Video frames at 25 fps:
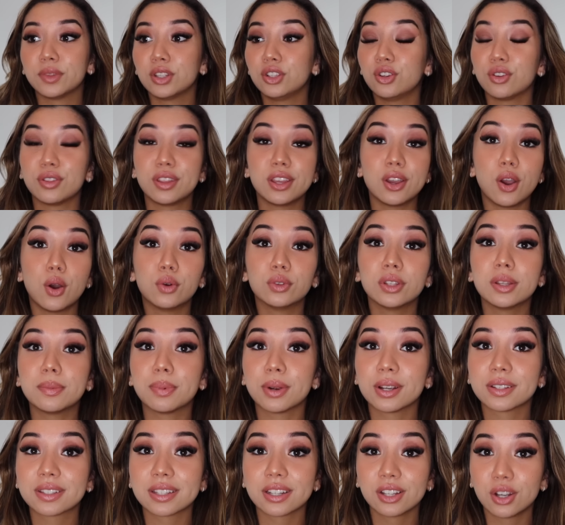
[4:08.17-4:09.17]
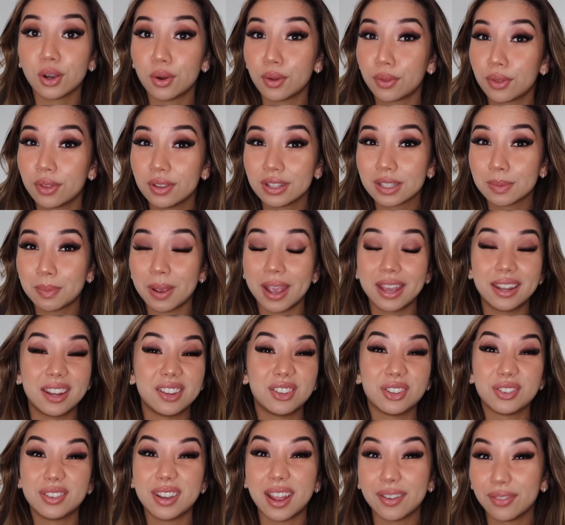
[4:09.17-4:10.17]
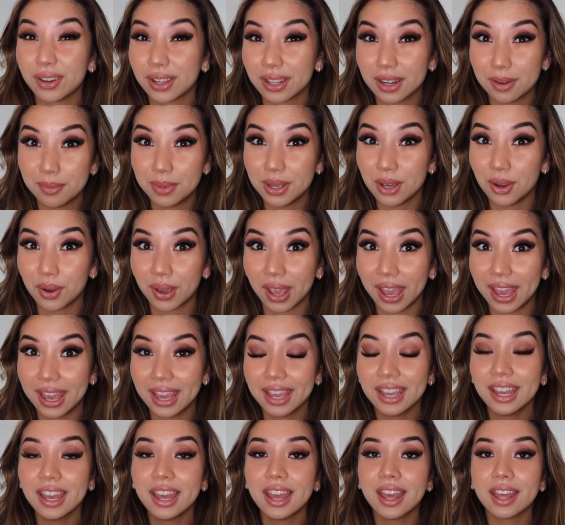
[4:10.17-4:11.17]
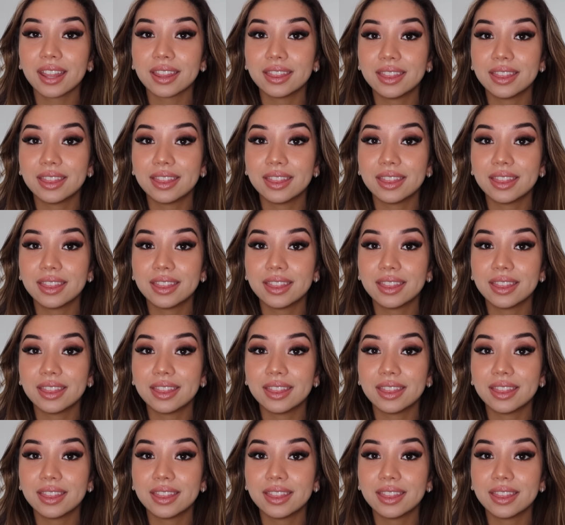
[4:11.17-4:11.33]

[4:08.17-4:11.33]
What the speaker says: you're the only person going through this pain and you're never going to be okay.